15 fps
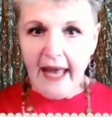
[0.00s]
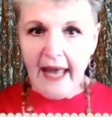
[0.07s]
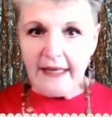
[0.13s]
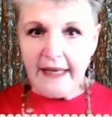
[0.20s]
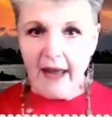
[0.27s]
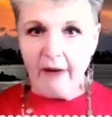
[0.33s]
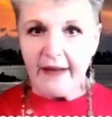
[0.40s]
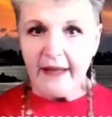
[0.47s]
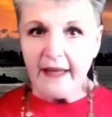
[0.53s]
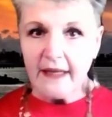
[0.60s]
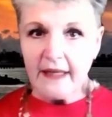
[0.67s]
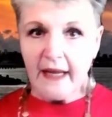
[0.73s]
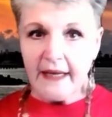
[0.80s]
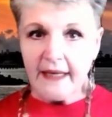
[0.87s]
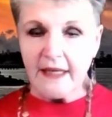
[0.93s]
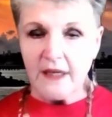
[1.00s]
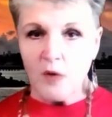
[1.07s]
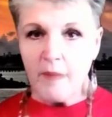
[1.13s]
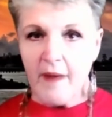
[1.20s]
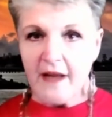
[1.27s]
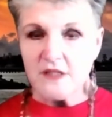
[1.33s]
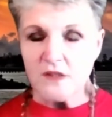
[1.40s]
And now I can
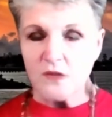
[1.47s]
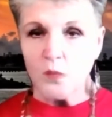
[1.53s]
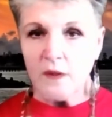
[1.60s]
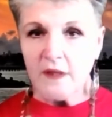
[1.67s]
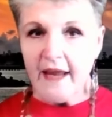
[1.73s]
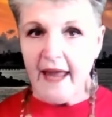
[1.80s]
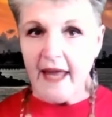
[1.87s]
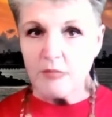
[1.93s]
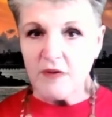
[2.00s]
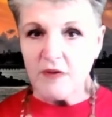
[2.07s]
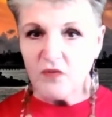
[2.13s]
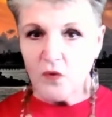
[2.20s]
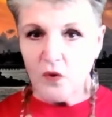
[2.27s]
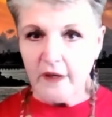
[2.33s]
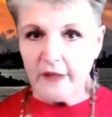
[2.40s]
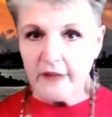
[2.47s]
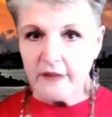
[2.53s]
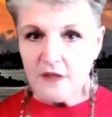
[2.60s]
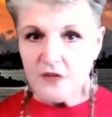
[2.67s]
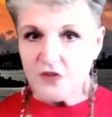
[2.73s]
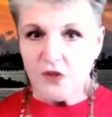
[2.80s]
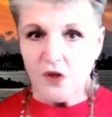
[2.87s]
go back to the one I had before.
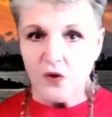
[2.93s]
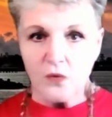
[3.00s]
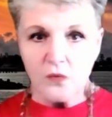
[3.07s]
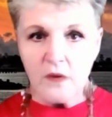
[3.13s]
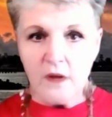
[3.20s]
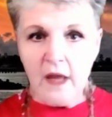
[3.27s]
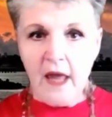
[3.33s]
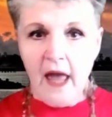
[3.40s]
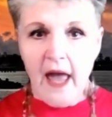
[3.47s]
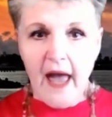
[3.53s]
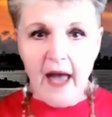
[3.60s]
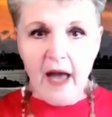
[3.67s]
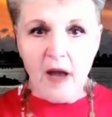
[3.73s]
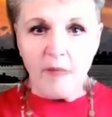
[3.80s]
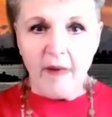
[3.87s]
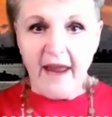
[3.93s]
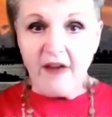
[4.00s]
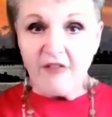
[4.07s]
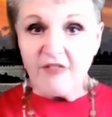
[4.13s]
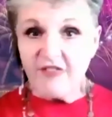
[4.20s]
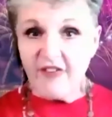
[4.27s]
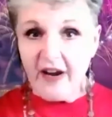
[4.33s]
So I
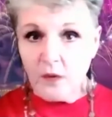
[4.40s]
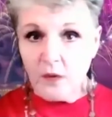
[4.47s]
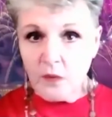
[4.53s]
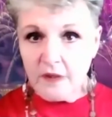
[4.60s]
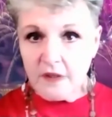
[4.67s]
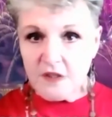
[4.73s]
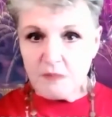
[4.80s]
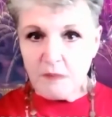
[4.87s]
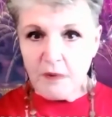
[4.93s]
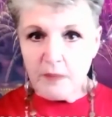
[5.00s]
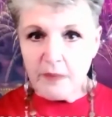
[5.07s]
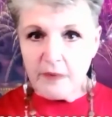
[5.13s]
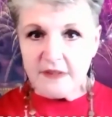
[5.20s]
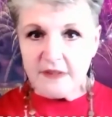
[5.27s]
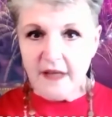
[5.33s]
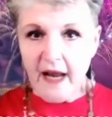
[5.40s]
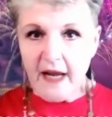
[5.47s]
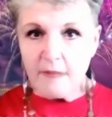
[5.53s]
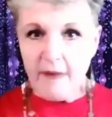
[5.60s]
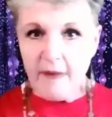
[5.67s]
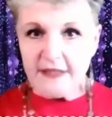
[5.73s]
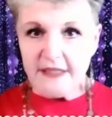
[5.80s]
fireworks. Purple is kind
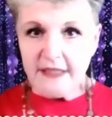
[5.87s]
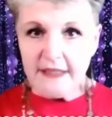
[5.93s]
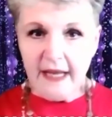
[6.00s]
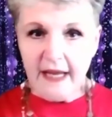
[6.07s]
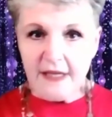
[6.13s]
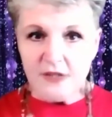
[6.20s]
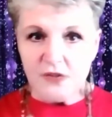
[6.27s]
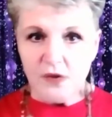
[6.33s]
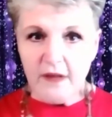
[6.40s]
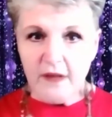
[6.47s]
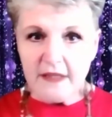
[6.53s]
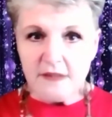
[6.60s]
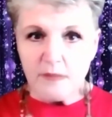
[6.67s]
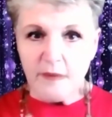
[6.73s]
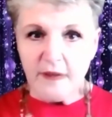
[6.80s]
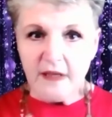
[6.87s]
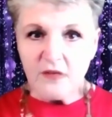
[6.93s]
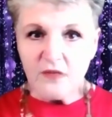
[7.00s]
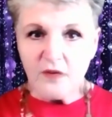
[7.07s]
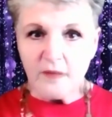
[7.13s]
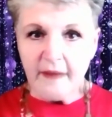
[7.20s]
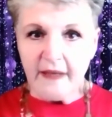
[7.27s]
of my DNA. So that's a
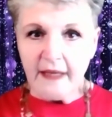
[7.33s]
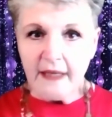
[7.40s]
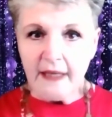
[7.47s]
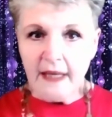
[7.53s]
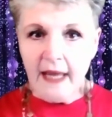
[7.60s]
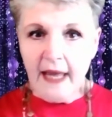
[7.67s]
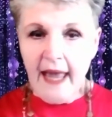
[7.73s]
biggie for me.